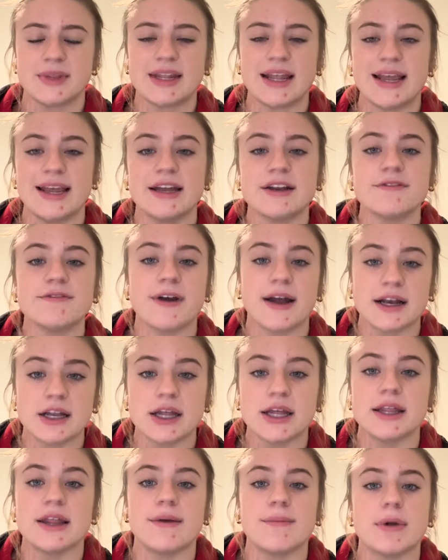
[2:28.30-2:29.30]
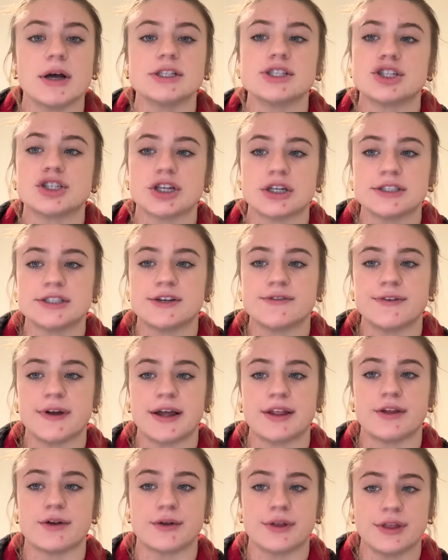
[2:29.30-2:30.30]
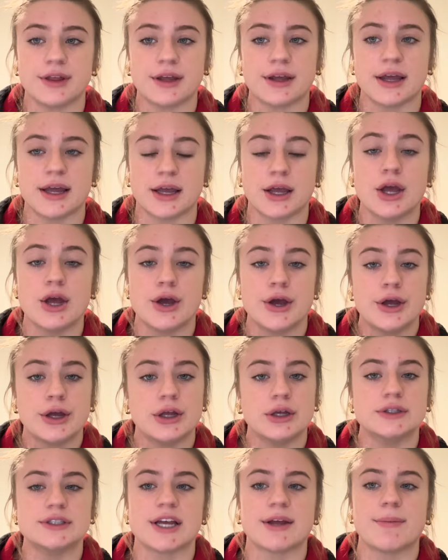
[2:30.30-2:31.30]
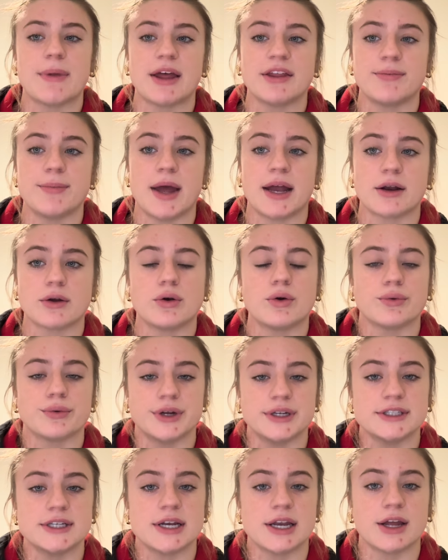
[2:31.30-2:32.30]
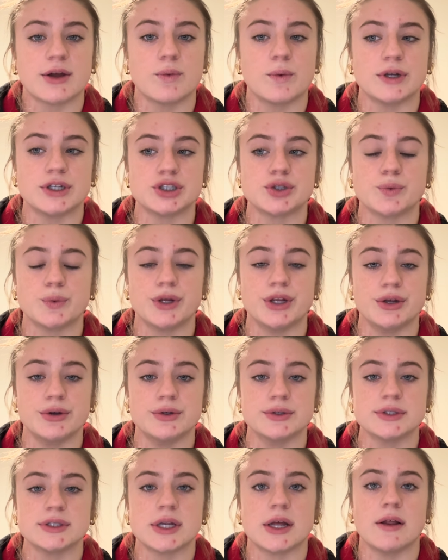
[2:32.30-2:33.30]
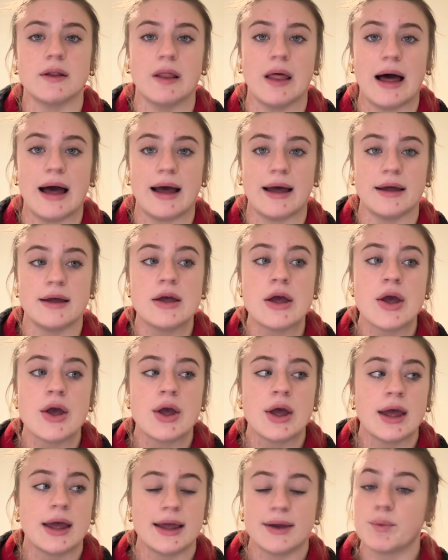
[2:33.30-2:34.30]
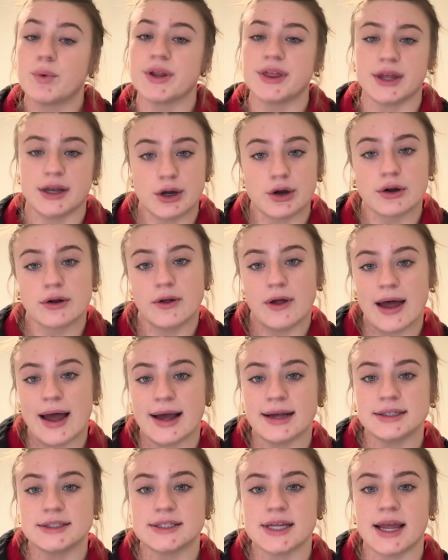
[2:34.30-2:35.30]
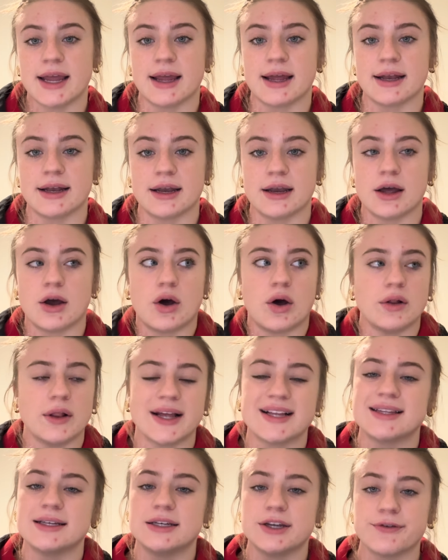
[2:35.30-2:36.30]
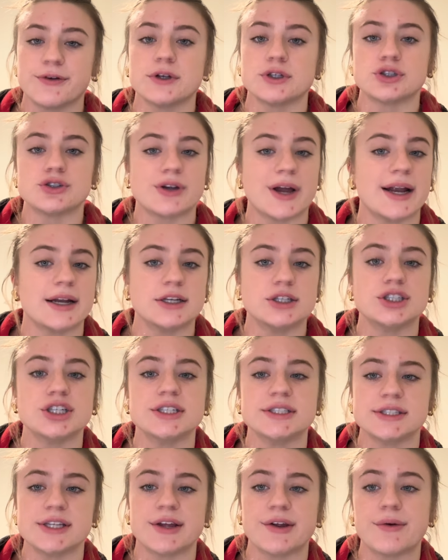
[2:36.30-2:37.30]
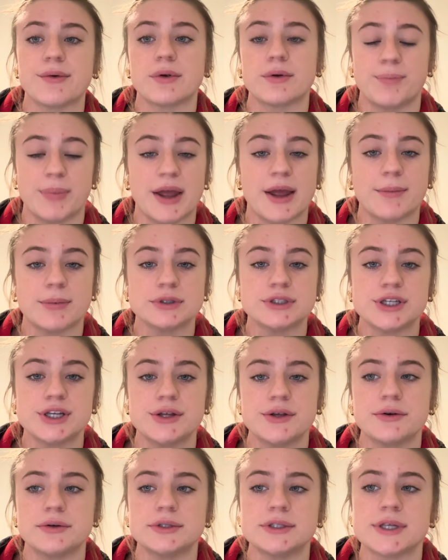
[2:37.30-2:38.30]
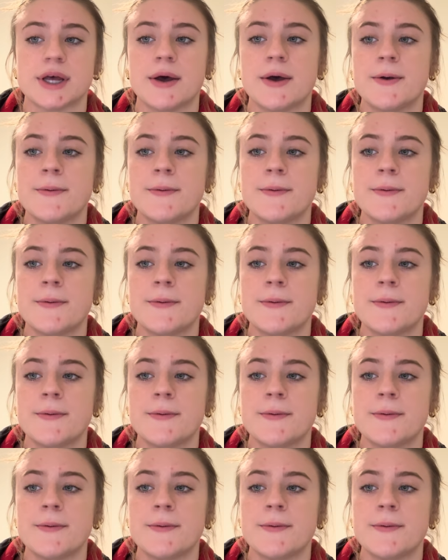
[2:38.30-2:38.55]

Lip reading: And finally, they must justify their thinking using mathematical reasoning, which we used a lot within our class, and the different strategies they would be able to use.